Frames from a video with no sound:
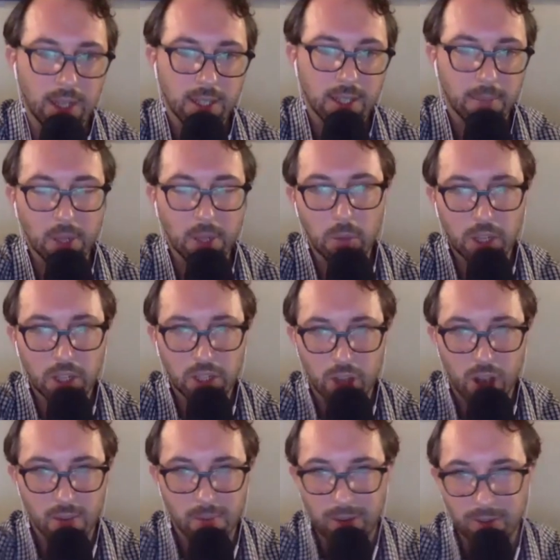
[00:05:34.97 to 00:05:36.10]
something we could
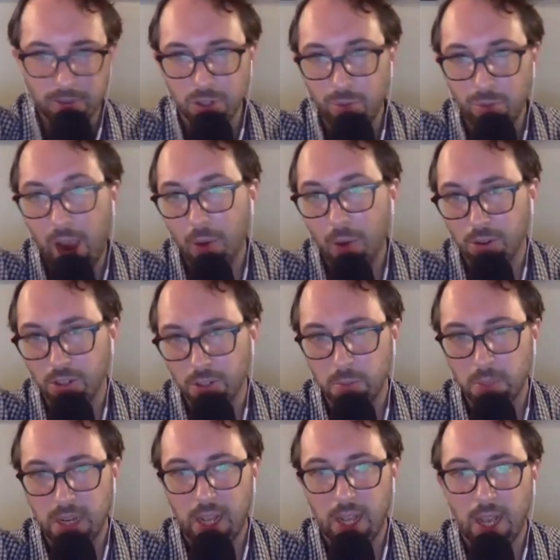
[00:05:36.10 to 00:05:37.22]
talk about for two hours,
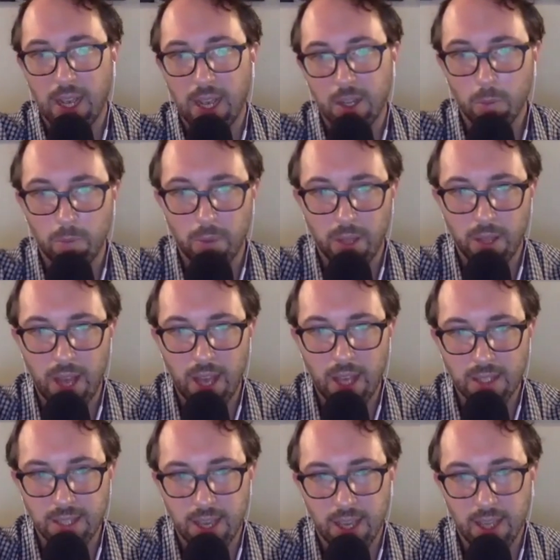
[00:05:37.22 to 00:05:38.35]
but I, I hope
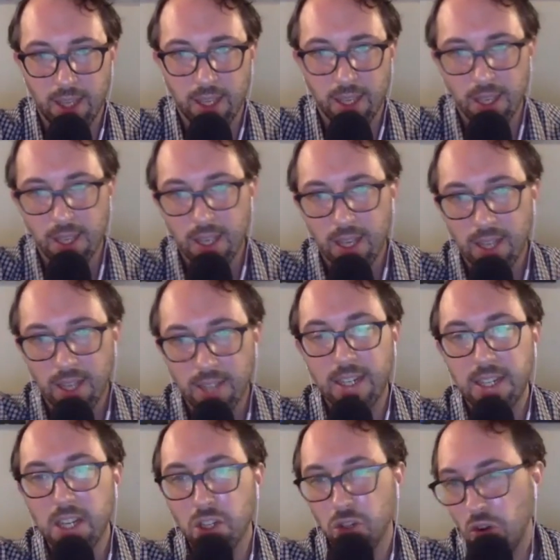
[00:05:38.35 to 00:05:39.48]
as a as an
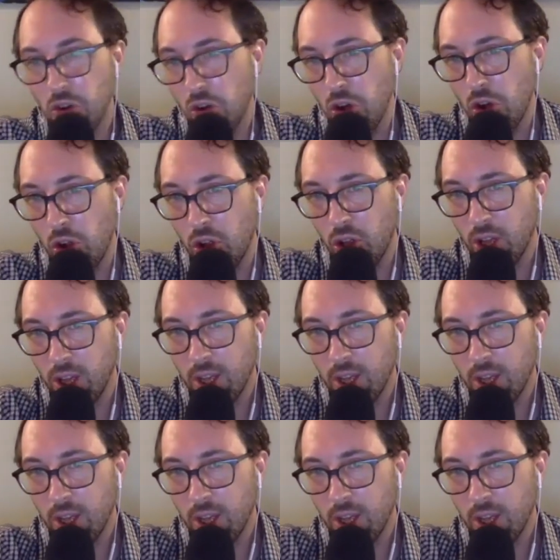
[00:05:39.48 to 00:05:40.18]
initial